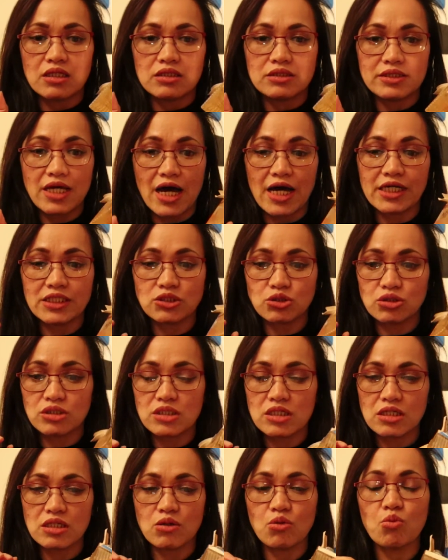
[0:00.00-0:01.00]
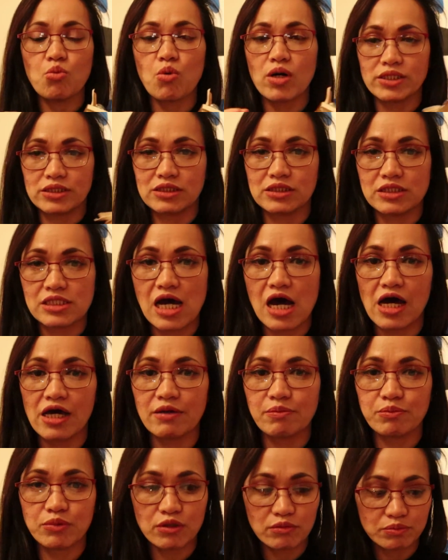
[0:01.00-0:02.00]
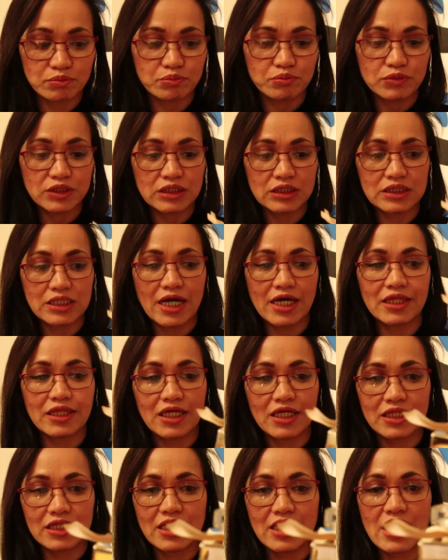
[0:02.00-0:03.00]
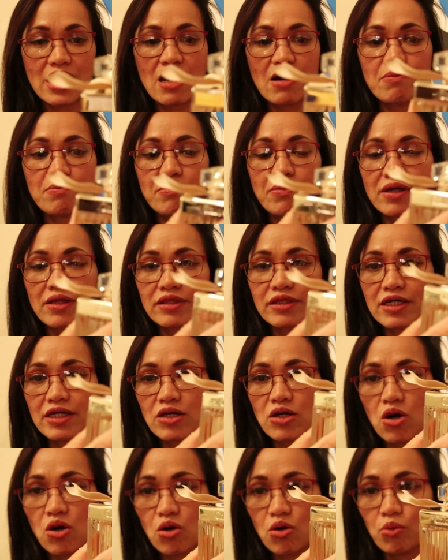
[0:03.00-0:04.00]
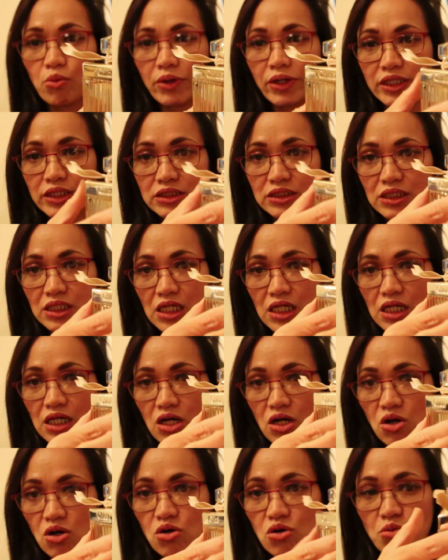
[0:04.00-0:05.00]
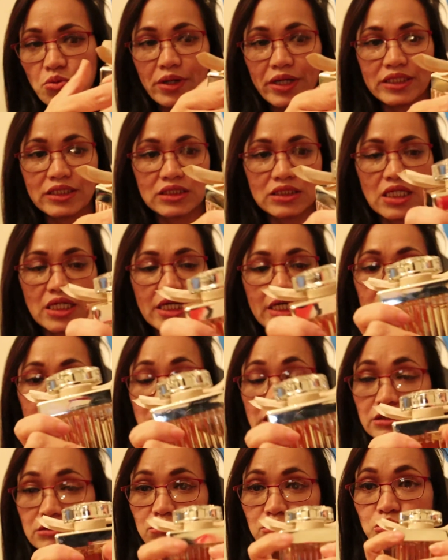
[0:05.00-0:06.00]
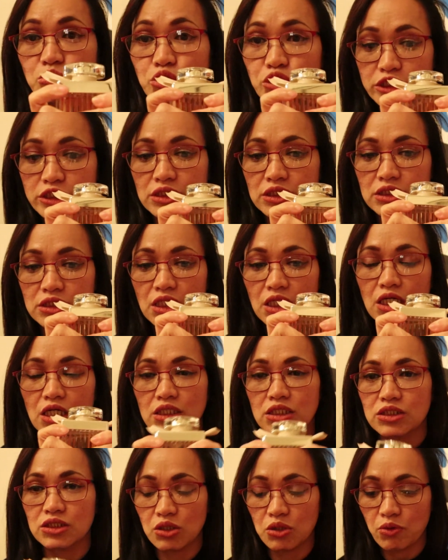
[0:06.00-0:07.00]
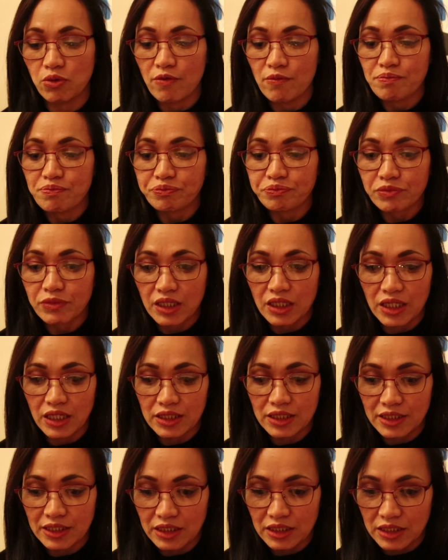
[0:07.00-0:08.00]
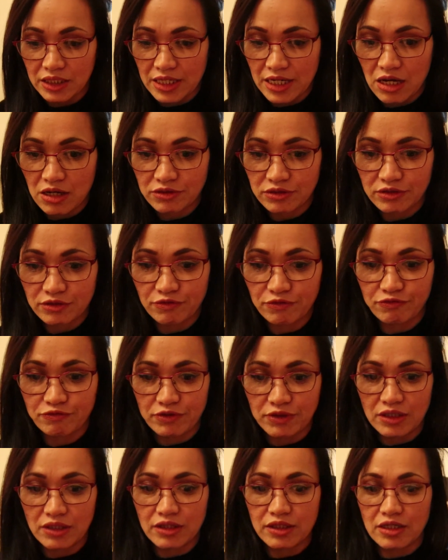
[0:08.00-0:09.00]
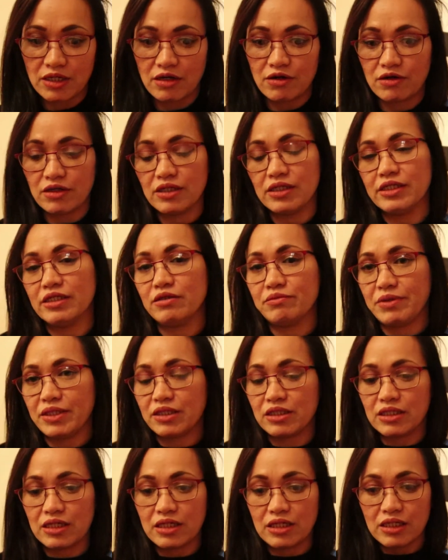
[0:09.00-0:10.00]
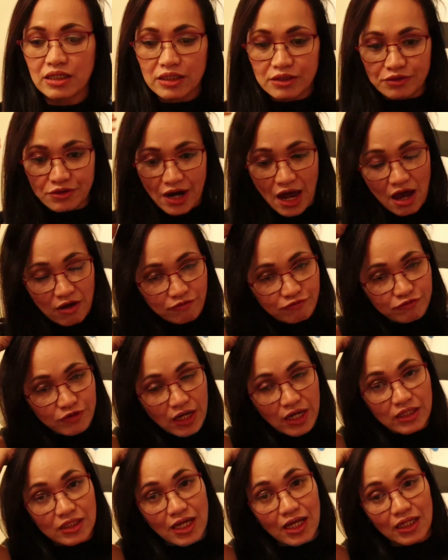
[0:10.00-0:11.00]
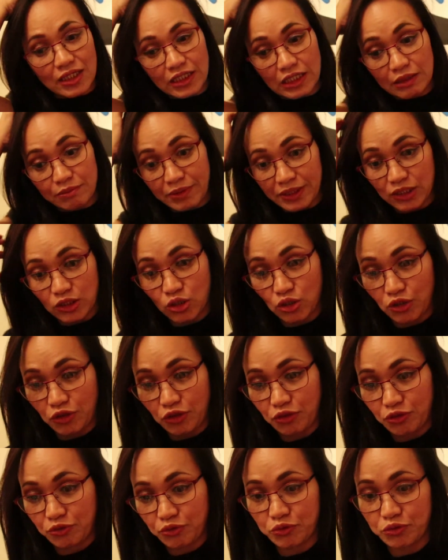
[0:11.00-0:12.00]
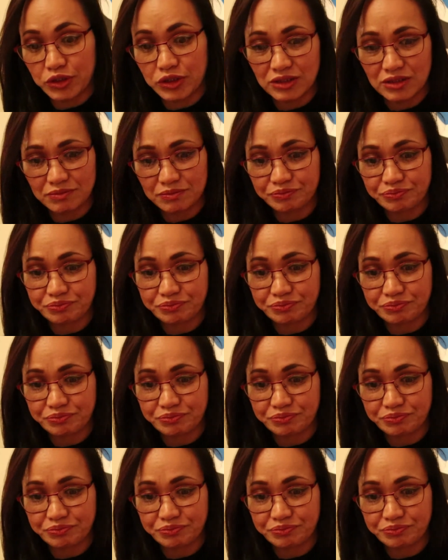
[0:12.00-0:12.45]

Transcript: nice or what type of design that they have, but they always is smooth. So in the counterfeit, they are a little bit rough and a little bit contoured